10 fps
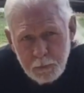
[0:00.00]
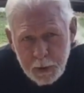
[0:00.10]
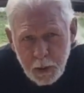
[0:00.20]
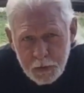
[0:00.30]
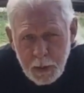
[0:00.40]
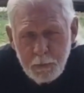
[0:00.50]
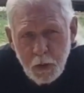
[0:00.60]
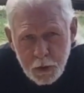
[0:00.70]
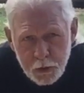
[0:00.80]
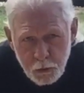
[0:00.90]
because I'm
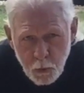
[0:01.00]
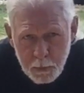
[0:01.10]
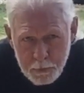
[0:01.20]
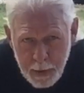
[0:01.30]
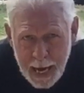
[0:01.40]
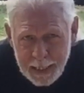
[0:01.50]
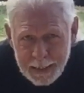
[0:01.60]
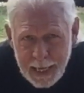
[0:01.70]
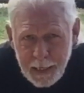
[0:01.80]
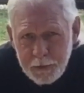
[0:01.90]
going to screw it back
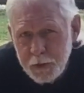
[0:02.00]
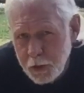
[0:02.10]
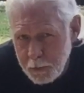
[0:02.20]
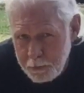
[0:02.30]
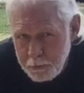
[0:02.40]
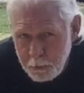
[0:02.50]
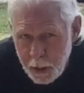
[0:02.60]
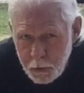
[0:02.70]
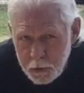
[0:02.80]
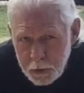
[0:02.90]
down to the boat